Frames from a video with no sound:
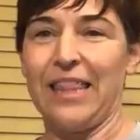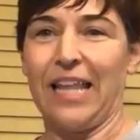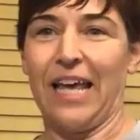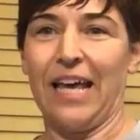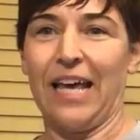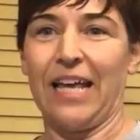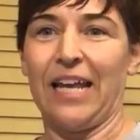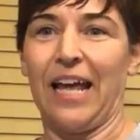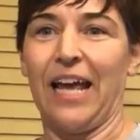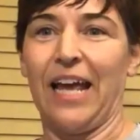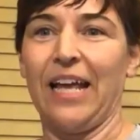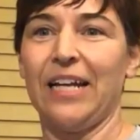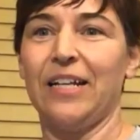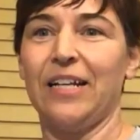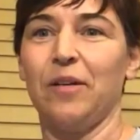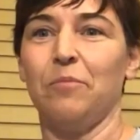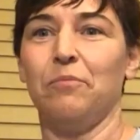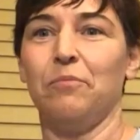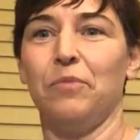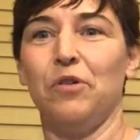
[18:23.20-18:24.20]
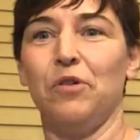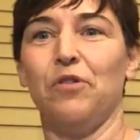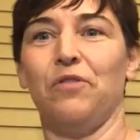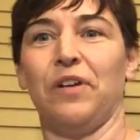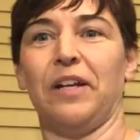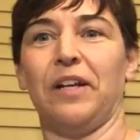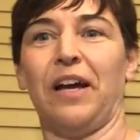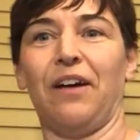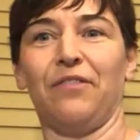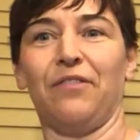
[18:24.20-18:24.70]
then I ended up
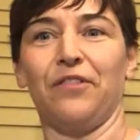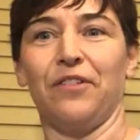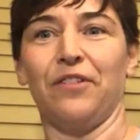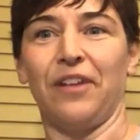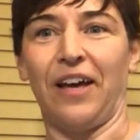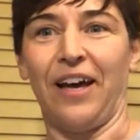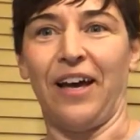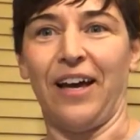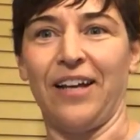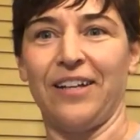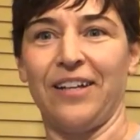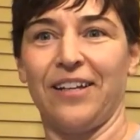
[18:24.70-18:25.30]
moving after that.